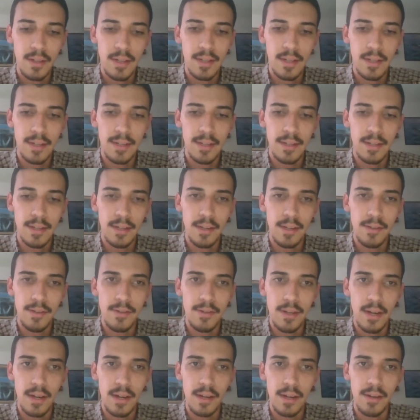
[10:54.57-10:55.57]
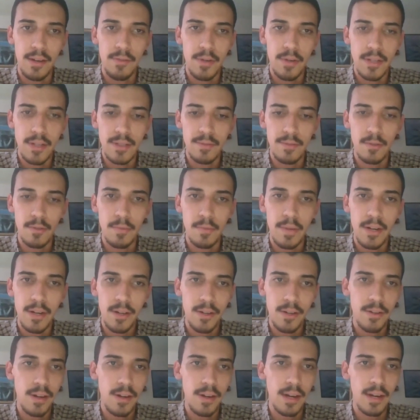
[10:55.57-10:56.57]
an erasable
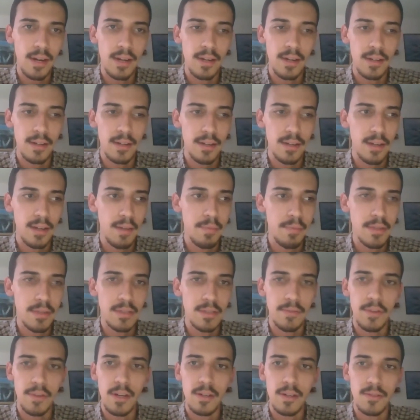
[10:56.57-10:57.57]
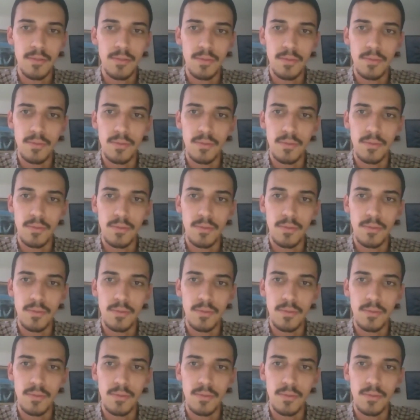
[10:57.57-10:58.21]
marker, and a piece of cotton to